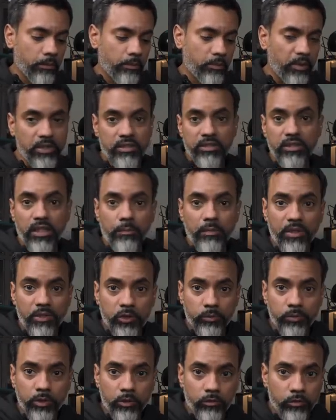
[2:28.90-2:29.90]
but it's not meant
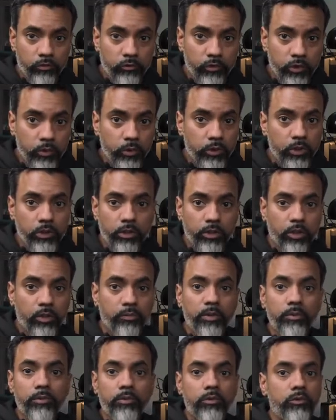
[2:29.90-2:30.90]
to be a review. There are
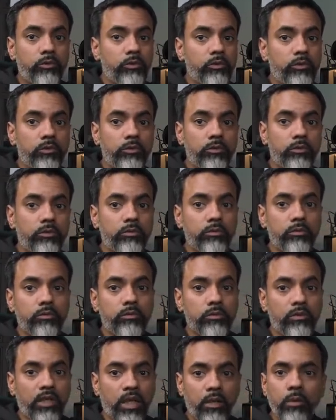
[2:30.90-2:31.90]
people who do.
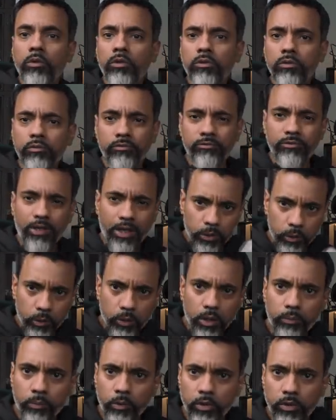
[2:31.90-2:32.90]
I will follow
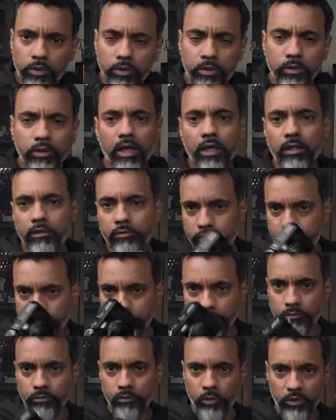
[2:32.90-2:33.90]
up with kind of,
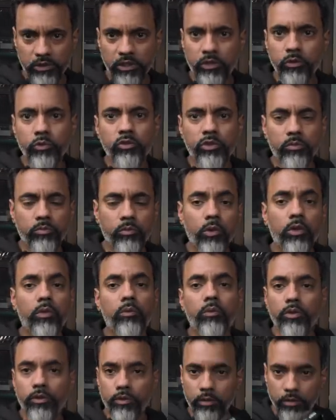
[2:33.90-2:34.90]
once I use it more,
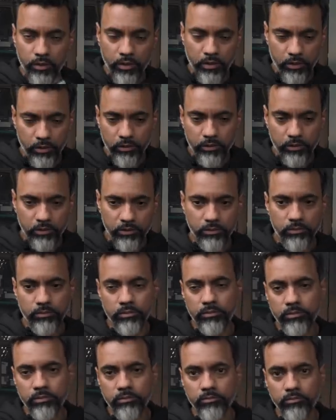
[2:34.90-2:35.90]
with
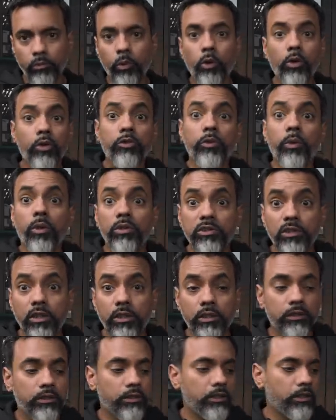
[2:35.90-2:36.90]
more thoughts
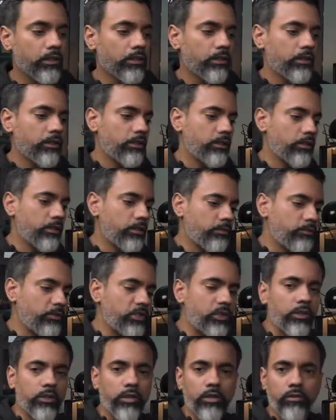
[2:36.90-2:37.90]
on it. But
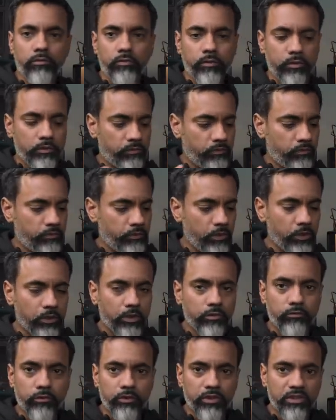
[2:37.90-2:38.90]
if you're
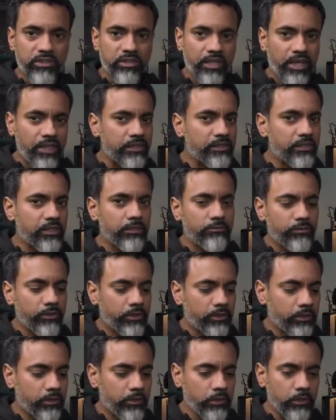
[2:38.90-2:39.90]
looking for the
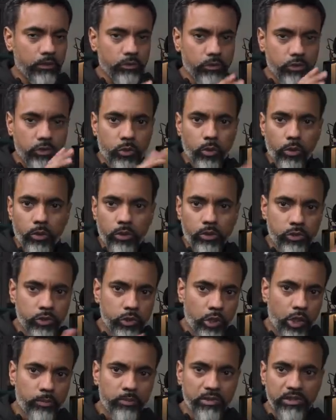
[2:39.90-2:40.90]
scientific, corner
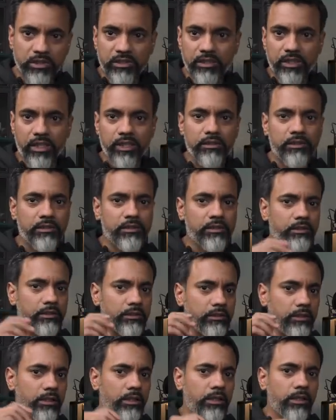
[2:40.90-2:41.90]
sharpness tests
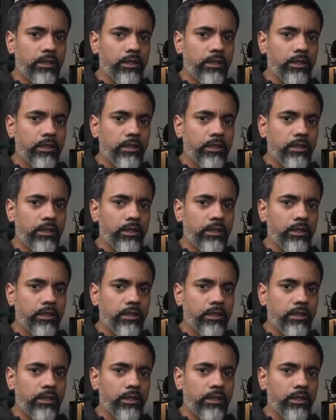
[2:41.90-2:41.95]
and